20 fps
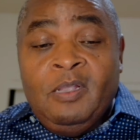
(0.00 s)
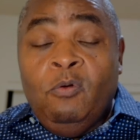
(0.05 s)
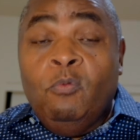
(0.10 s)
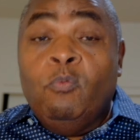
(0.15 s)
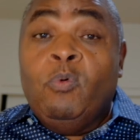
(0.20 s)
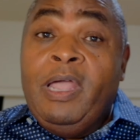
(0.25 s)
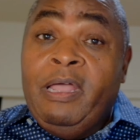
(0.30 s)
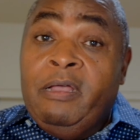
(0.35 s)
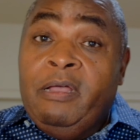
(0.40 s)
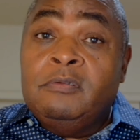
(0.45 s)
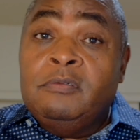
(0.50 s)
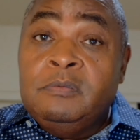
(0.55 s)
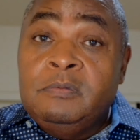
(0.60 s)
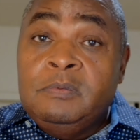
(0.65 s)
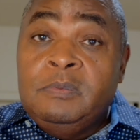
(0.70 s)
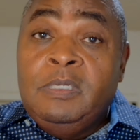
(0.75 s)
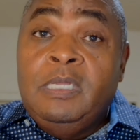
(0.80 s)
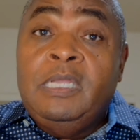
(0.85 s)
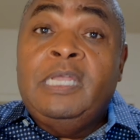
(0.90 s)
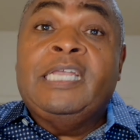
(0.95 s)
Well,
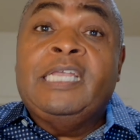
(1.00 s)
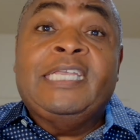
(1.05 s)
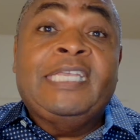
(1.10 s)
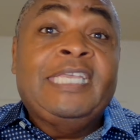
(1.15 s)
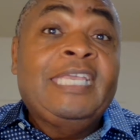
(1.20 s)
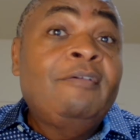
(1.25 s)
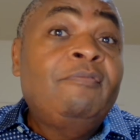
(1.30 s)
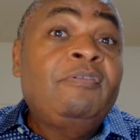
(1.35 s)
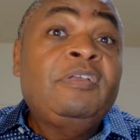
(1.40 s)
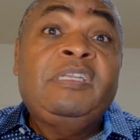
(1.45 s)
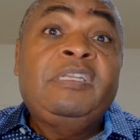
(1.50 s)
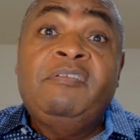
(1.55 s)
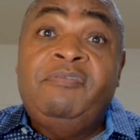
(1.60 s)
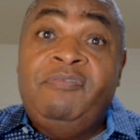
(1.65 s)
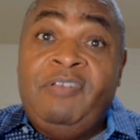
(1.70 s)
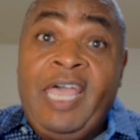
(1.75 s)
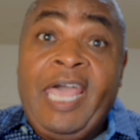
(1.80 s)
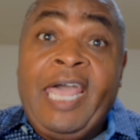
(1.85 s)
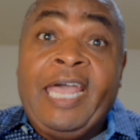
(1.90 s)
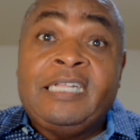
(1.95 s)
given the
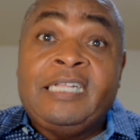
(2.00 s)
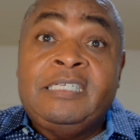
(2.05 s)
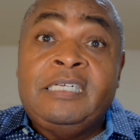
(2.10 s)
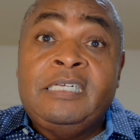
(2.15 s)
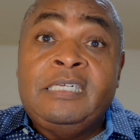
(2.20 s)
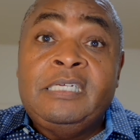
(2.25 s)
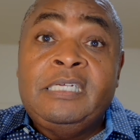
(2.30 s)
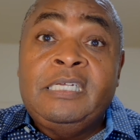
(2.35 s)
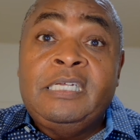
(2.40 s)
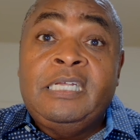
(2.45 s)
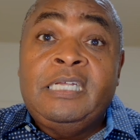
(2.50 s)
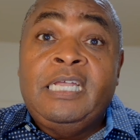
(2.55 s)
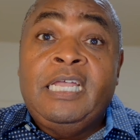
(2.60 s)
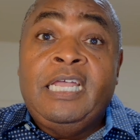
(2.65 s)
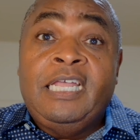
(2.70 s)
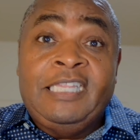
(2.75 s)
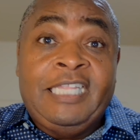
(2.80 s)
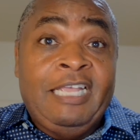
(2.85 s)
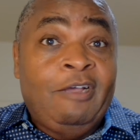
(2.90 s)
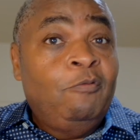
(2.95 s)
fact
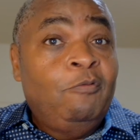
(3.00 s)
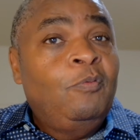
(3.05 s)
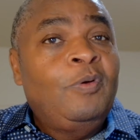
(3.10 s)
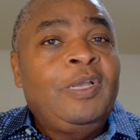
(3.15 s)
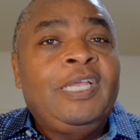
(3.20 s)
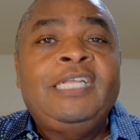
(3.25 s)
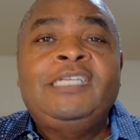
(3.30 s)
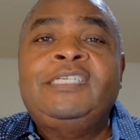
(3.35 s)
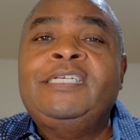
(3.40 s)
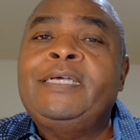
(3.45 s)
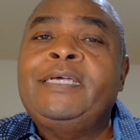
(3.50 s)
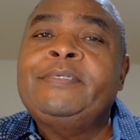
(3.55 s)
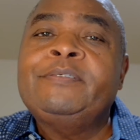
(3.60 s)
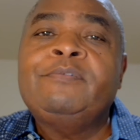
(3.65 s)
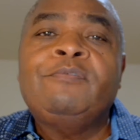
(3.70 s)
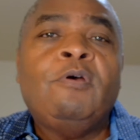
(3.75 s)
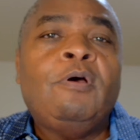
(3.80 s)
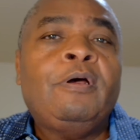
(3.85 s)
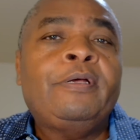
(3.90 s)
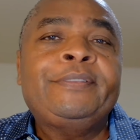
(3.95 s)
that we just
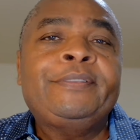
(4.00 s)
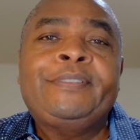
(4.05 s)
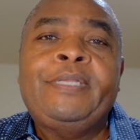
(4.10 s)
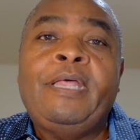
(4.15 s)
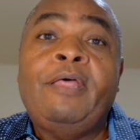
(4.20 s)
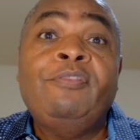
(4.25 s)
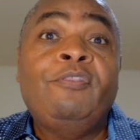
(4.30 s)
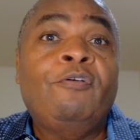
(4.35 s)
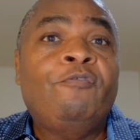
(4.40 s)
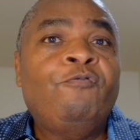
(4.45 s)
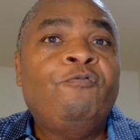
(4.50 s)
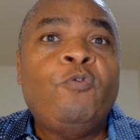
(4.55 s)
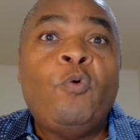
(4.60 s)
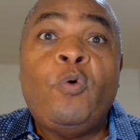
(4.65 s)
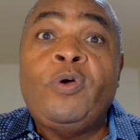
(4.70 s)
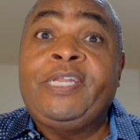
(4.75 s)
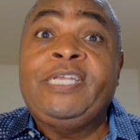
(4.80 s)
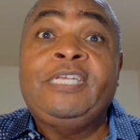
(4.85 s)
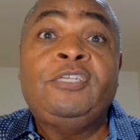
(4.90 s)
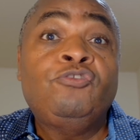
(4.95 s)
crossed the
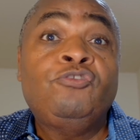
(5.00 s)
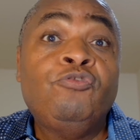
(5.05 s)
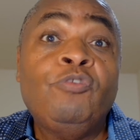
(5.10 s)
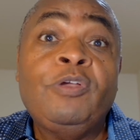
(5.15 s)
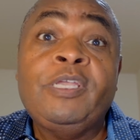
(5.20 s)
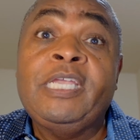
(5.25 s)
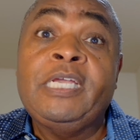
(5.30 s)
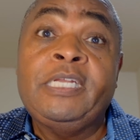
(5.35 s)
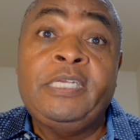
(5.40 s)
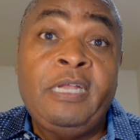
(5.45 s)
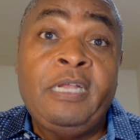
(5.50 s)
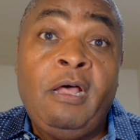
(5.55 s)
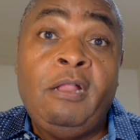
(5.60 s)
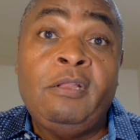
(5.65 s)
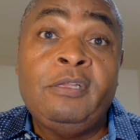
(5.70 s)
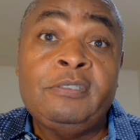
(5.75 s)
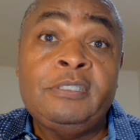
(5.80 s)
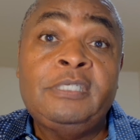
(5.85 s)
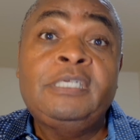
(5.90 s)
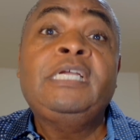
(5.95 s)
$40 trillion
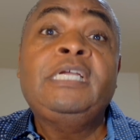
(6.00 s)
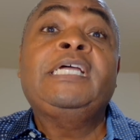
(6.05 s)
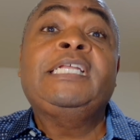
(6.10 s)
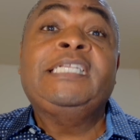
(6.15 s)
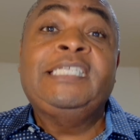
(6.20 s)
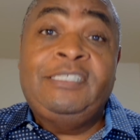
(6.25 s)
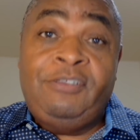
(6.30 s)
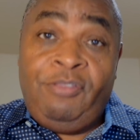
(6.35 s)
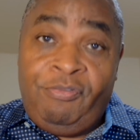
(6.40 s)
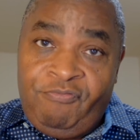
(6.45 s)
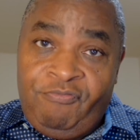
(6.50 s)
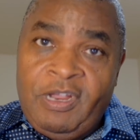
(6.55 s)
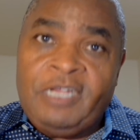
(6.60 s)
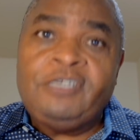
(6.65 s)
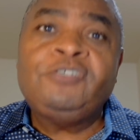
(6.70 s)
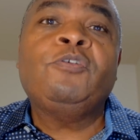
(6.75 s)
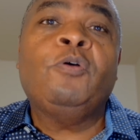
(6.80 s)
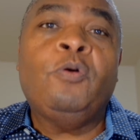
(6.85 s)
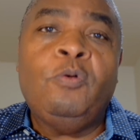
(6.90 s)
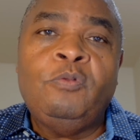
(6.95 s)

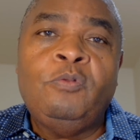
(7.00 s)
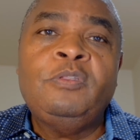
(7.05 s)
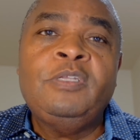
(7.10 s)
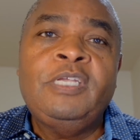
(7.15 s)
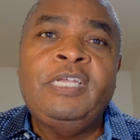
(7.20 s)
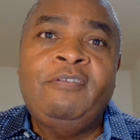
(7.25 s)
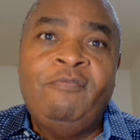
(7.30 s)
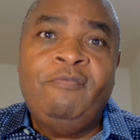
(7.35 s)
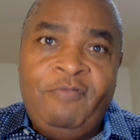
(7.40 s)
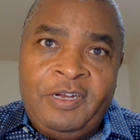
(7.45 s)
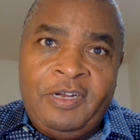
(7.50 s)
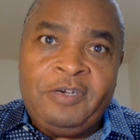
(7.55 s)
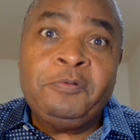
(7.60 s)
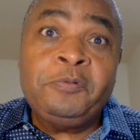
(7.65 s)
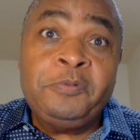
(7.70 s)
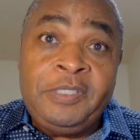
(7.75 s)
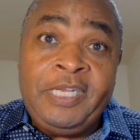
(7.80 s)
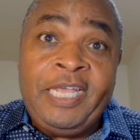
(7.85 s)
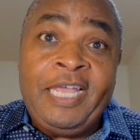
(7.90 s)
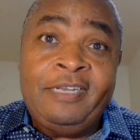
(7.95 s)
threshold in
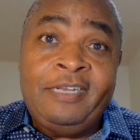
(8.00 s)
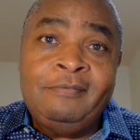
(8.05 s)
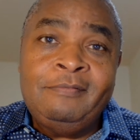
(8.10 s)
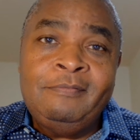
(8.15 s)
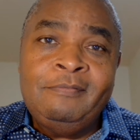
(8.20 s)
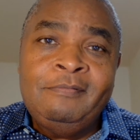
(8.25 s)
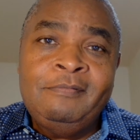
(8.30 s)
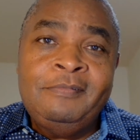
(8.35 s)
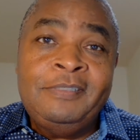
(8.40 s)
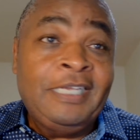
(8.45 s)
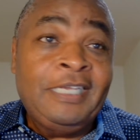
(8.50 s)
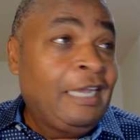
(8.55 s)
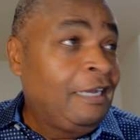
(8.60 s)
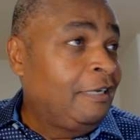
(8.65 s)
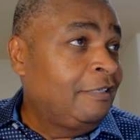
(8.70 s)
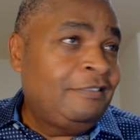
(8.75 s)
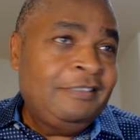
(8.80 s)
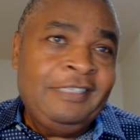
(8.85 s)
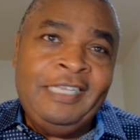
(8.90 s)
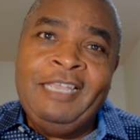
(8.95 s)
federal debt. Yeah.
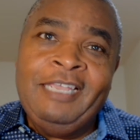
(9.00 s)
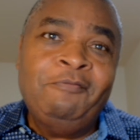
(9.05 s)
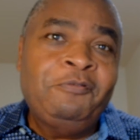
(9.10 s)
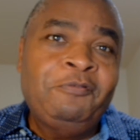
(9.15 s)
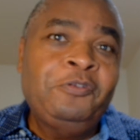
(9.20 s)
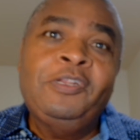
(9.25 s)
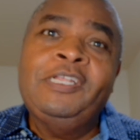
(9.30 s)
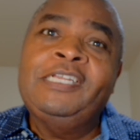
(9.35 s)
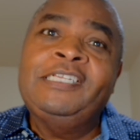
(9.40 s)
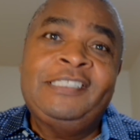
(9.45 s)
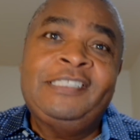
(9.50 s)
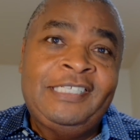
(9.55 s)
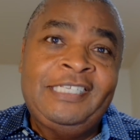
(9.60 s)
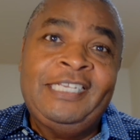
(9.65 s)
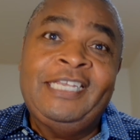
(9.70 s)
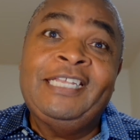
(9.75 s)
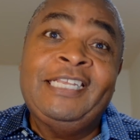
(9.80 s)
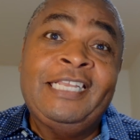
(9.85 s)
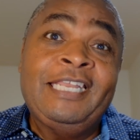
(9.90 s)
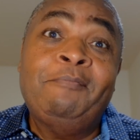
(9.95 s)
If you didn't
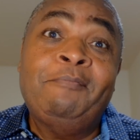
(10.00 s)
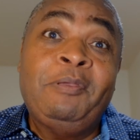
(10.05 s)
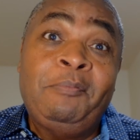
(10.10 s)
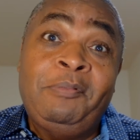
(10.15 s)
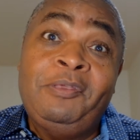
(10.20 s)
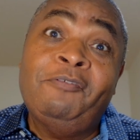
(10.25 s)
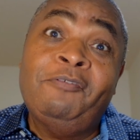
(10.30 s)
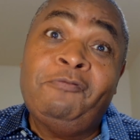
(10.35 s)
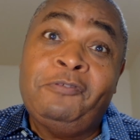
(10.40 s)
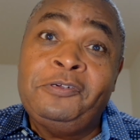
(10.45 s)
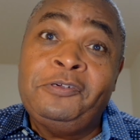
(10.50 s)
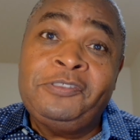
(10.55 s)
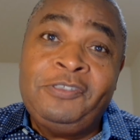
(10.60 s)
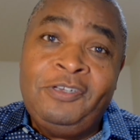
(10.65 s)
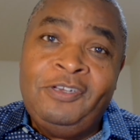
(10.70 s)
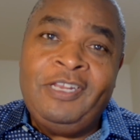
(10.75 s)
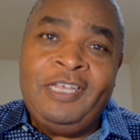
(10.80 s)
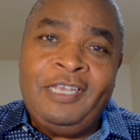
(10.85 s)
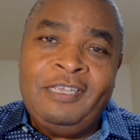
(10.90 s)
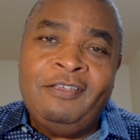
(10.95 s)
see it, let me be the first to
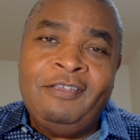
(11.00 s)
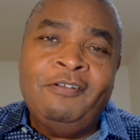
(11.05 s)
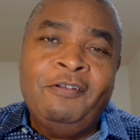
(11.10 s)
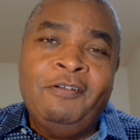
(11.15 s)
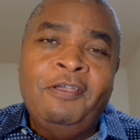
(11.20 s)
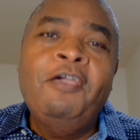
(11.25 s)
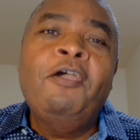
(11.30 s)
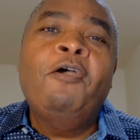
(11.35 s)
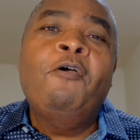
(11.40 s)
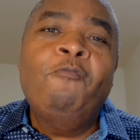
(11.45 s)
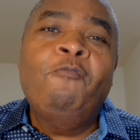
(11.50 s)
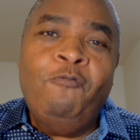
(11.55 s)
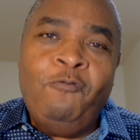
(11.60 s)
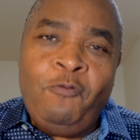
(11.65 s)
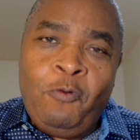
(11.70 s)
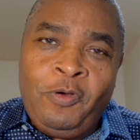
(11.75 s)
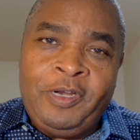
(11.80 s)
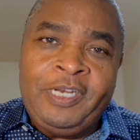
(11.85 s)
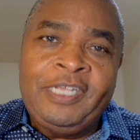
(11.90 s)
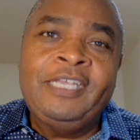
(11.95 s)
tell you.
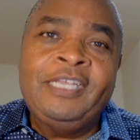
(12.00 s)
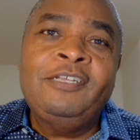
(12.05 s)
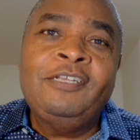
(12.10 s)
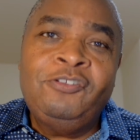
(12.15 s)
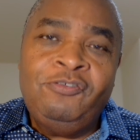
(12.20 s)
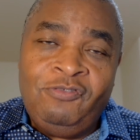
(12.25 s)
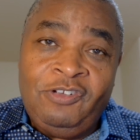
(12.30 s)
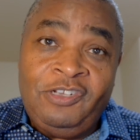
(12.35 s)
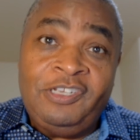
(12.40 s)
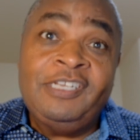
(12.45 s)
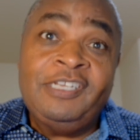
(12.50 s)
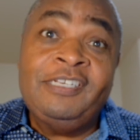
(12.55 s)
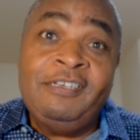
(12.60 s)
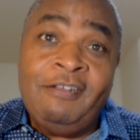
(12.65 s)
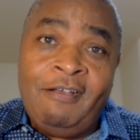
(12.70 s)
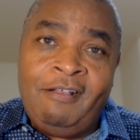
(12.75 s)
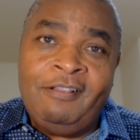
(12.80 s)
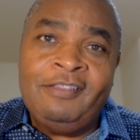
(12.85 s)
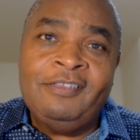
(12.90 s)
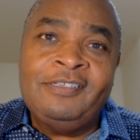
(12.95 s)
$40 trillion
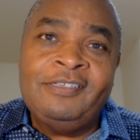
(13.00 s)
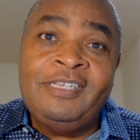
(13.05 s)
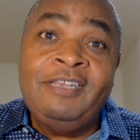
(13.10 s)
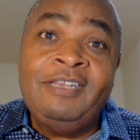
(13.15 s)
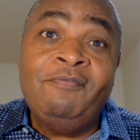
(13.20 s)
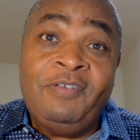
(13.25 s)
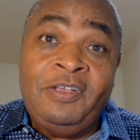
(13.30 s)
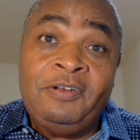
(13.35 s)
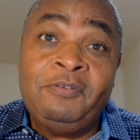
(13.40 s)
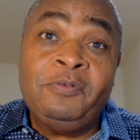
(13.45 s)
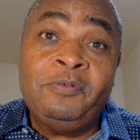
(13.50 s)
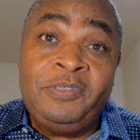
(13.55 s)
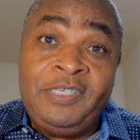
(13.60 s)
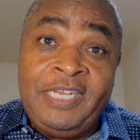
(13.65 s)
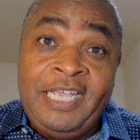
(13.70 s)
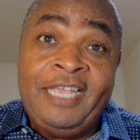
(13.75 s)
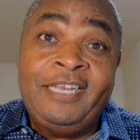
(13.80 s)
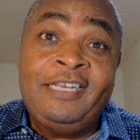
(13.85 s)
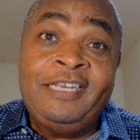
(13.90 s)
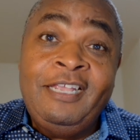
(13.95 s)
in federal
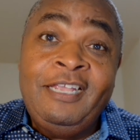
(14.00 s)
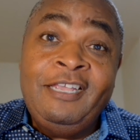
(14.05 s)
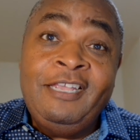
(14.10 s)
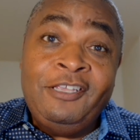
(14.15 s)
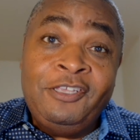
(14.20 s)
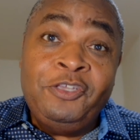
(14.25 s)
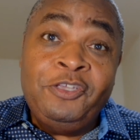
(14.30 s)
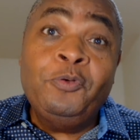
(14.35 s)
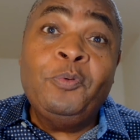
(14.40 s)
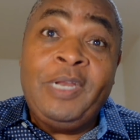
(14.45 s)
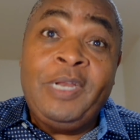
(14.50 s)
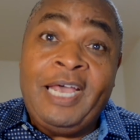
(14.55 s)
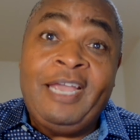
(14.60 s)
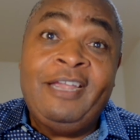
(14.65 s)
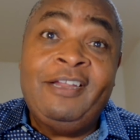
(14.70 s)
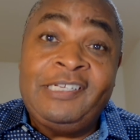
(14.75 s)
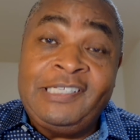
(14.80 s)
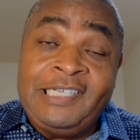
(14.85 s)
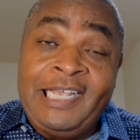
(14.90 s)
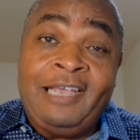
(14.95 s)
debt you and I
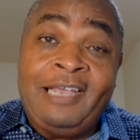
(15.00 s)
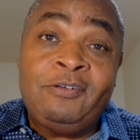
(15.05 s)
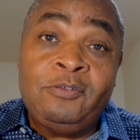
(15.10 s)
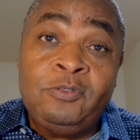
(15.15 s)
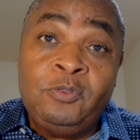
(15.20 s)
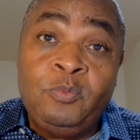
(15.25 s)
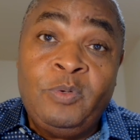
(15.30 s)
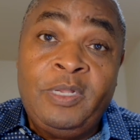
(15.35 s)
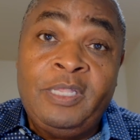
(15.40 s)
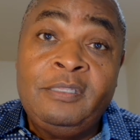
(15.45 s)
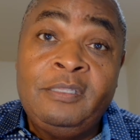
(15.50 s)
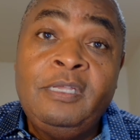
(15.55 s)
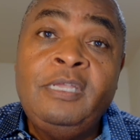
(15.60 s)
are saddled with.